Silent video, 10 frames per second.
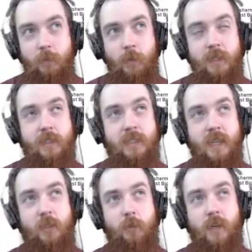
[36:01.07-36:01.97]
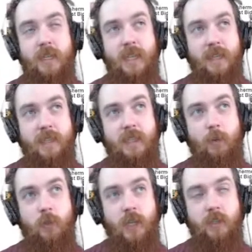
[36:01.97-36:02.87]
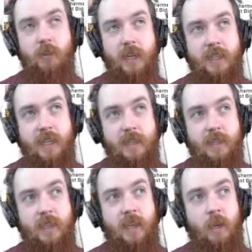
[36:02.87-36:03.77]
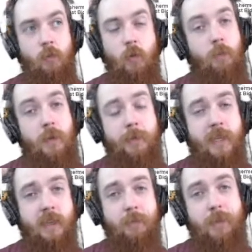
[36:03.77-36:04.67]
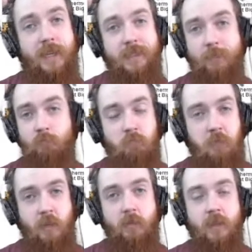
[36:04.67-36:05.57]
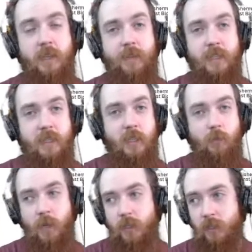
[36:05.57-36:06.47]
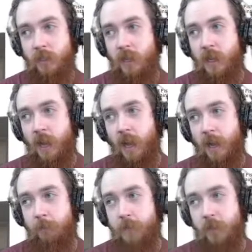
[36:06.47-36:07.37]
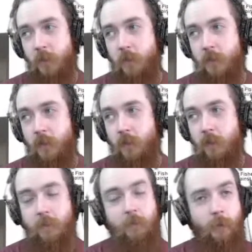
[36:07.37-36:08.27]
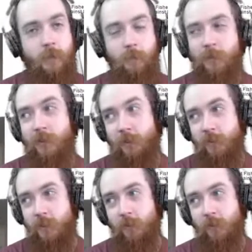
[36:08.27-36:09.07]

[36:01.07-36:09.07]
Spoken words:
what sexual identity or gender identity will put me in the best, living situation. So look forward to more of those